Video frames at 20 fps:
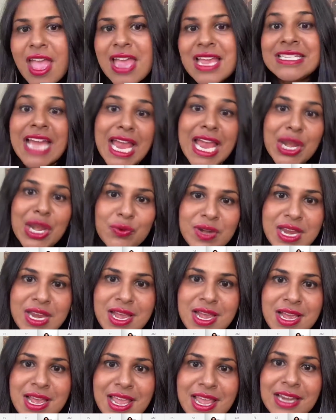
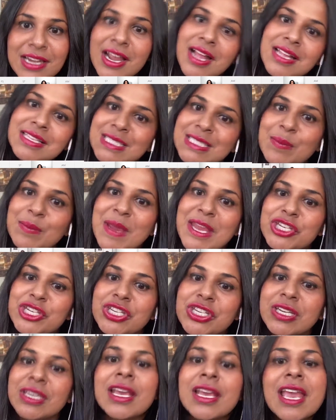diarrhea and
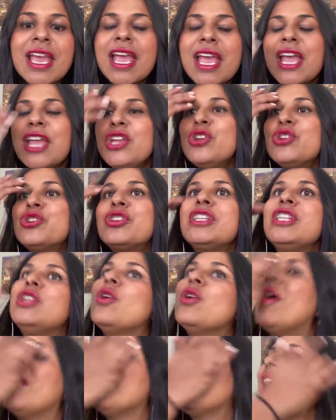constipation. Usually, you
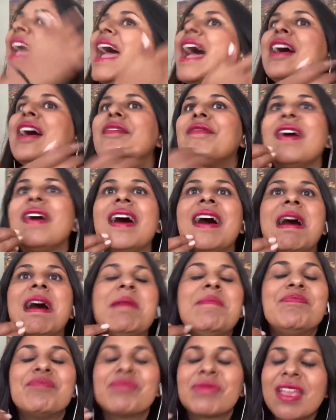know, I'll have
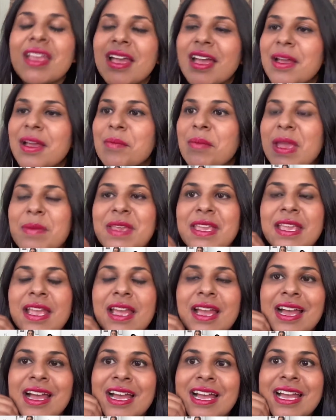maybe
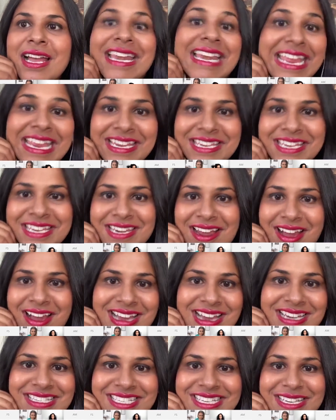an Indian
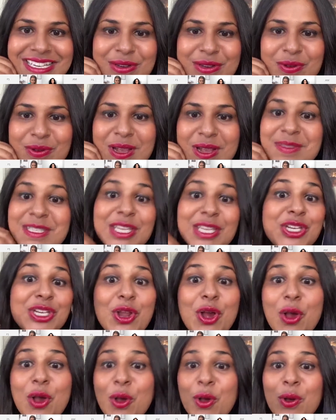auntie who comes in, you
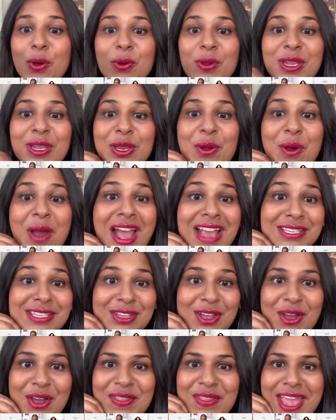know, oh, you know, I
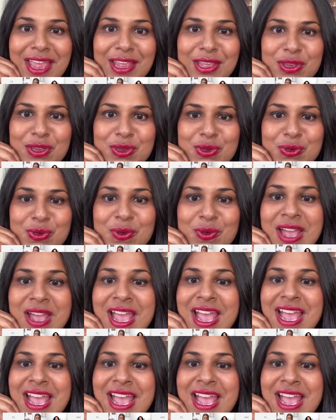saw that you